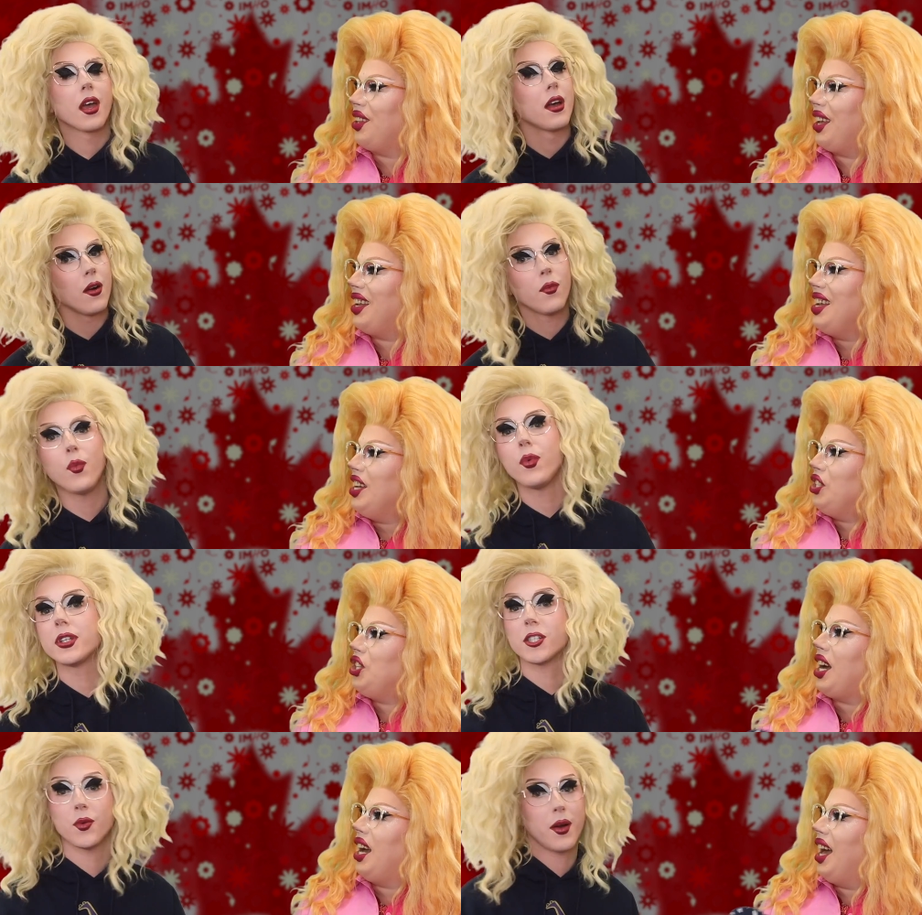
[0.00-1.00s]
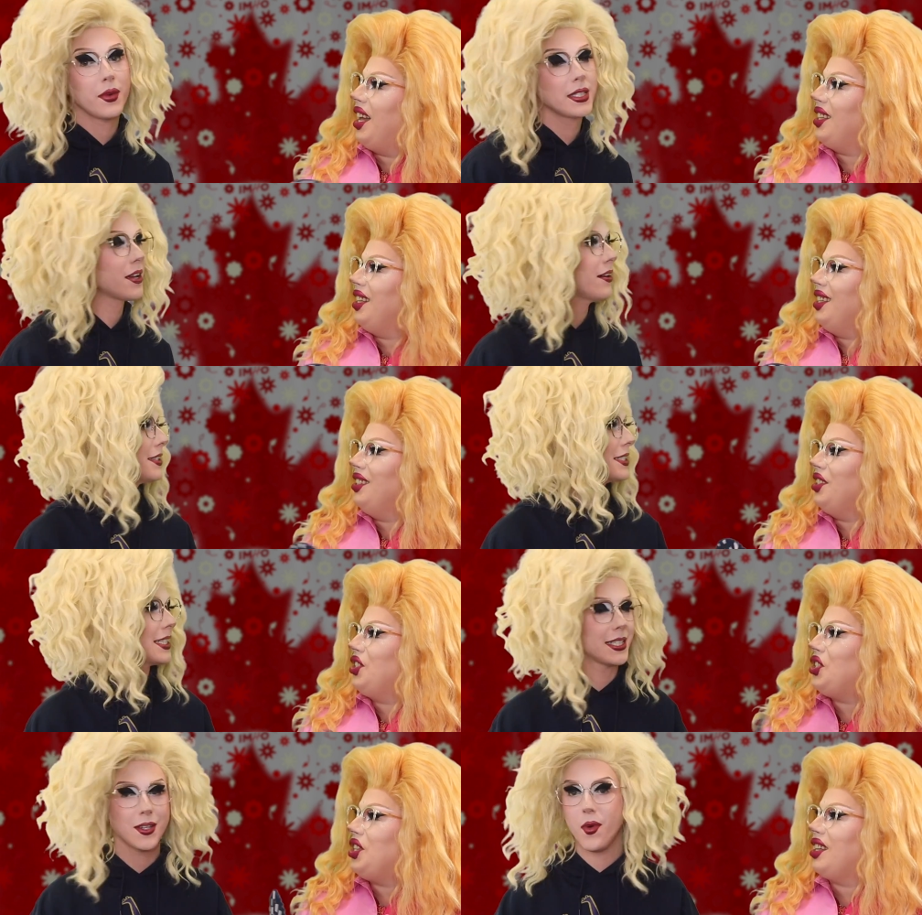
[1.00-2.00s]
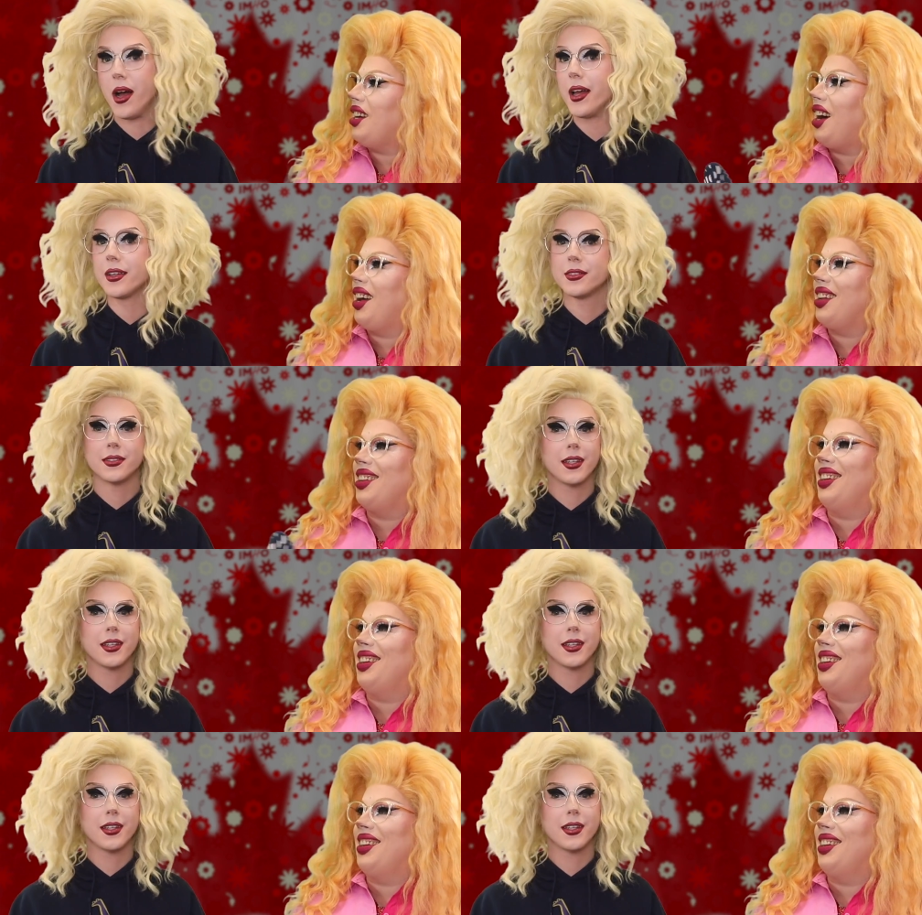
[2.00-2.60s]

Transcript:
Speaker 1: Lynn. Which she got Ellen, season she one. Got,